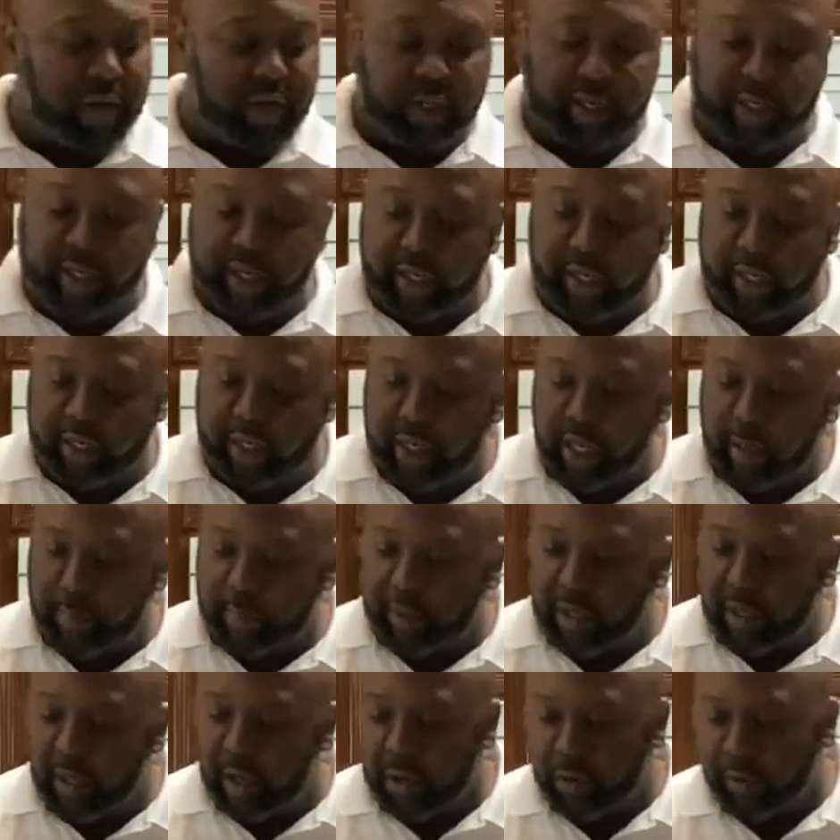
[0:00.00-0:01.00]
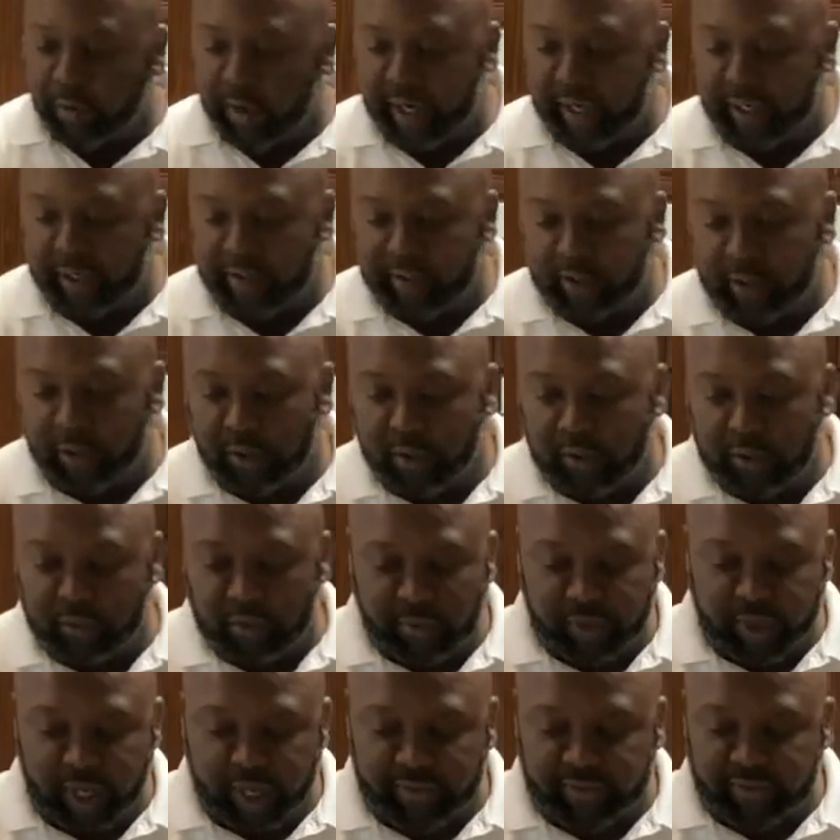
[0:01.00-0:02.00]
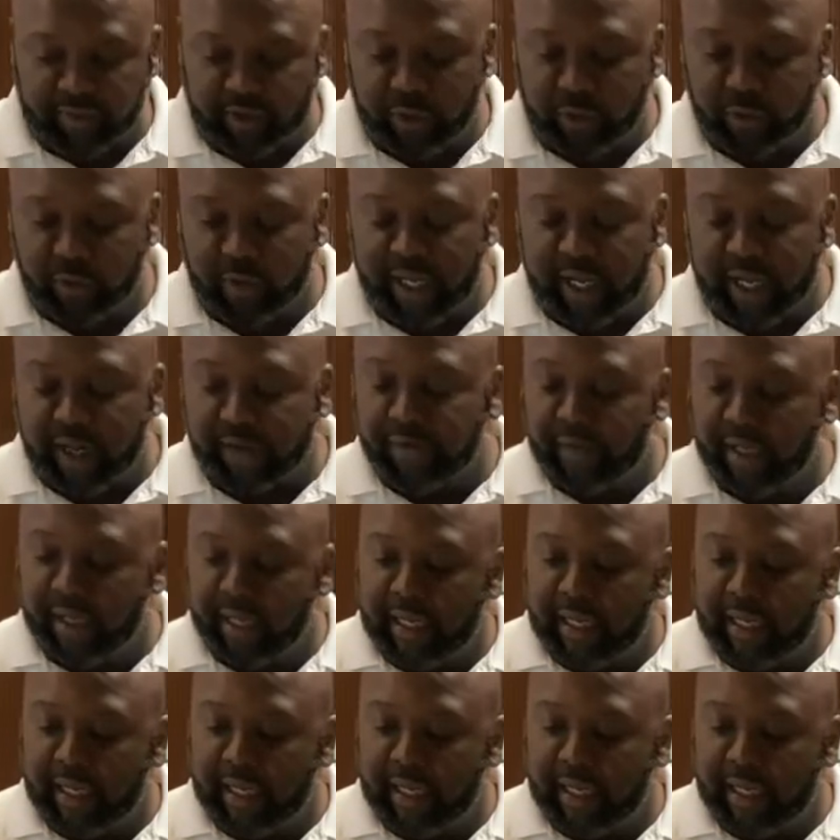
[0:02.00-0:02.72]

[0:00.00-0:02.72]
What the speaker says: done a couple already, so we have 2 left.